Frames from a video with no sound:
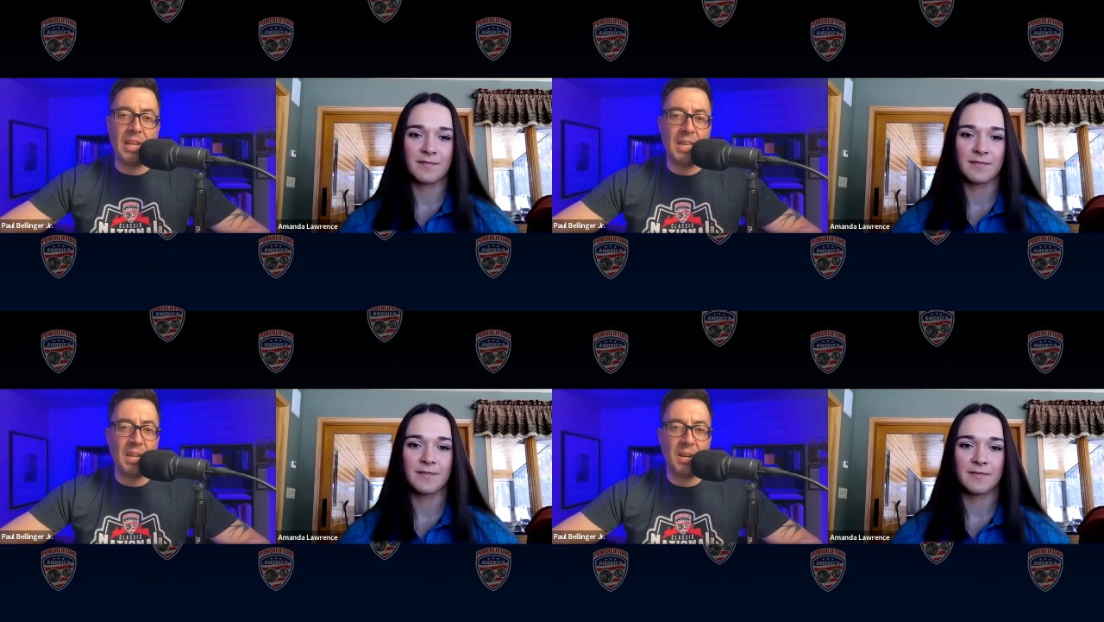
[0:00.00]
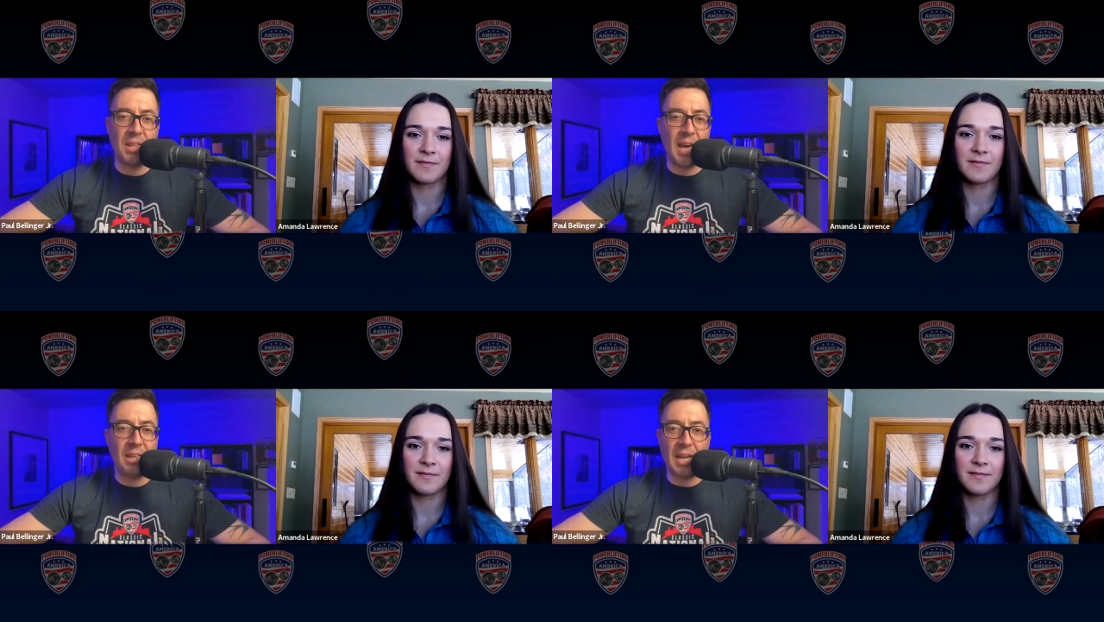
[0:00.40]
Speaker 1: to hear
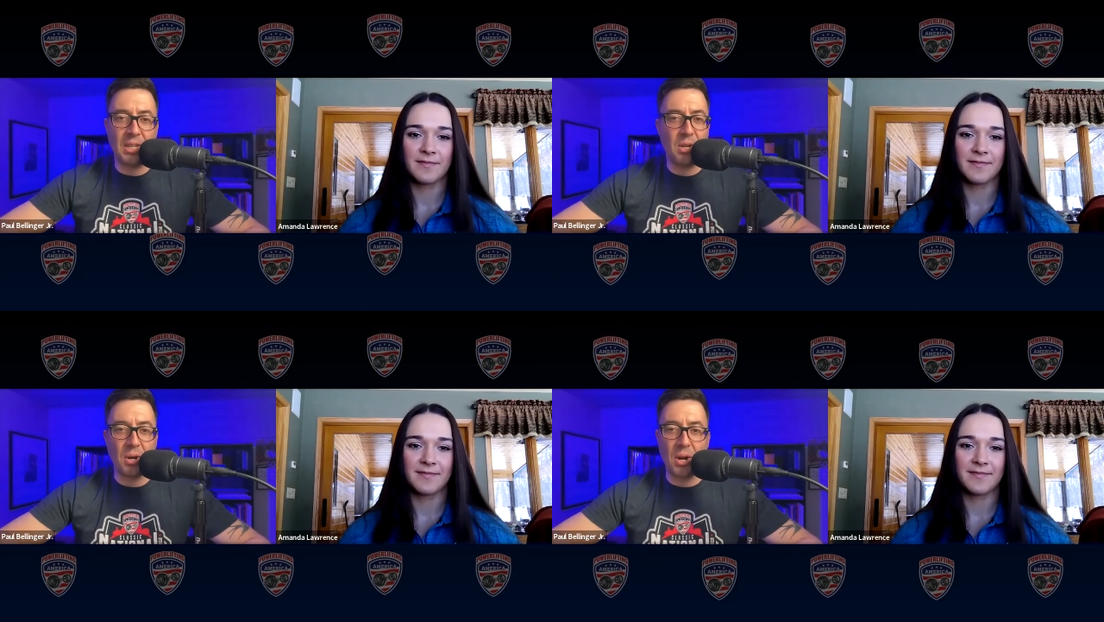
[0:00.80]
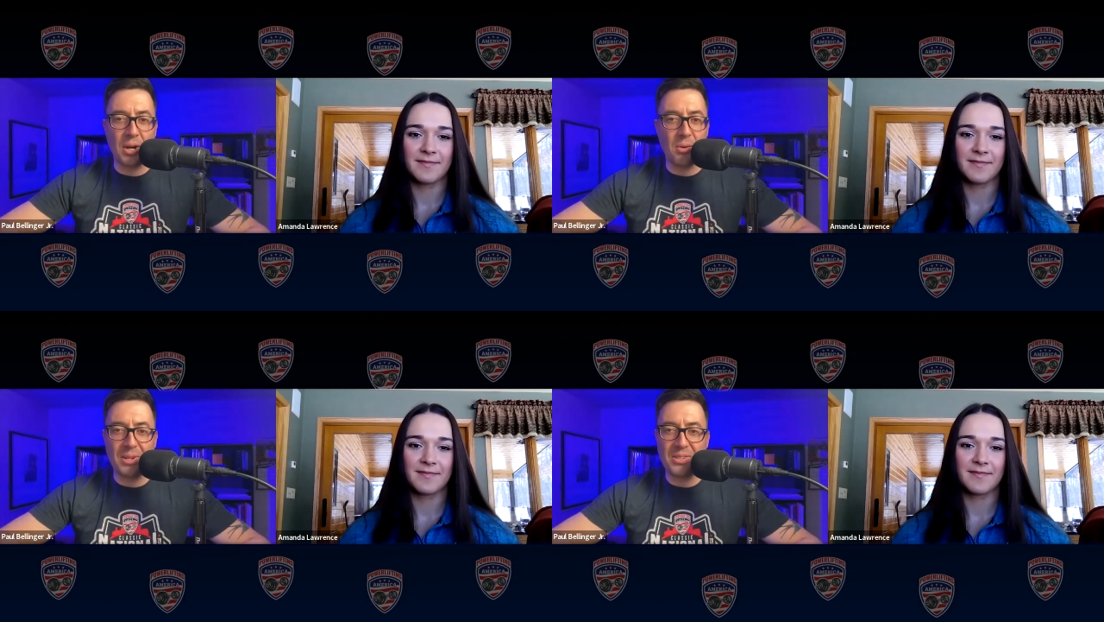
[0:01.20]
that like you're
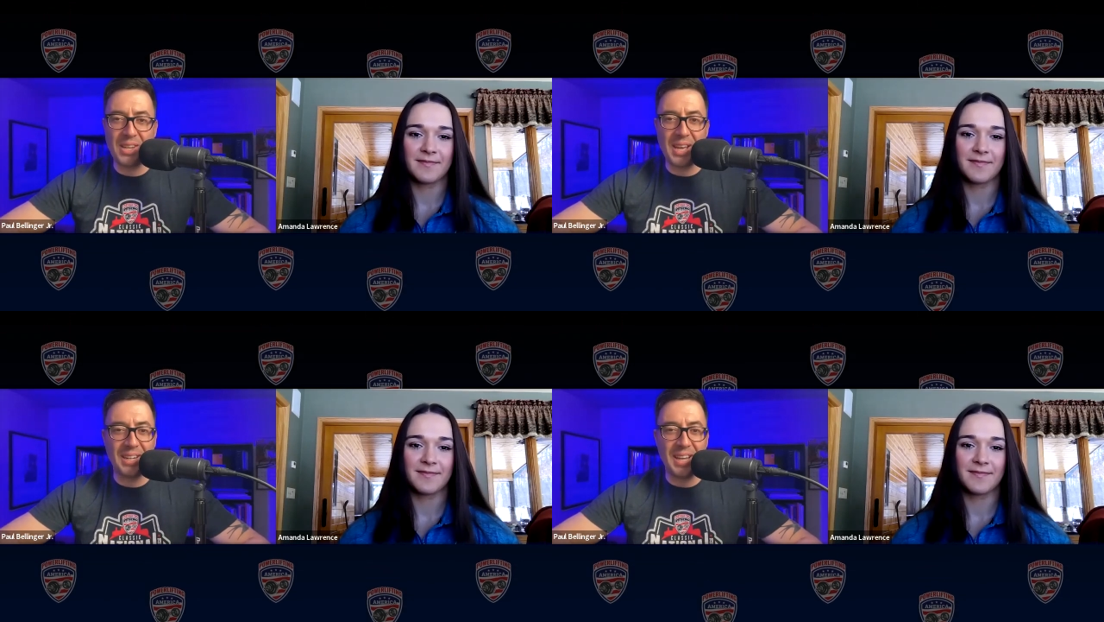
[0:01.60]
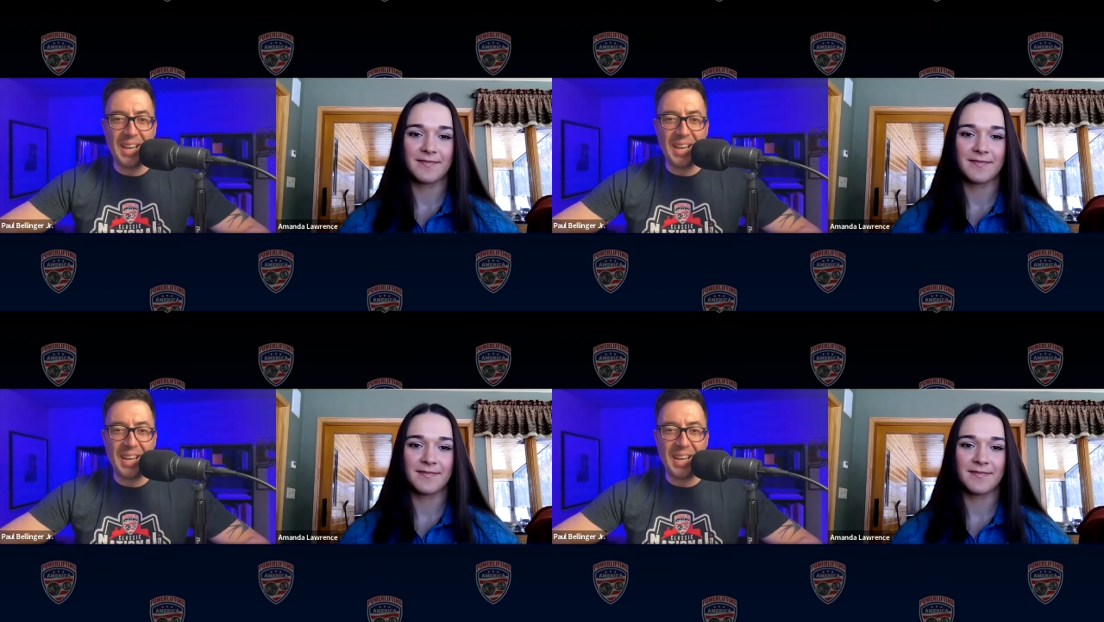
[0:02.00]
100%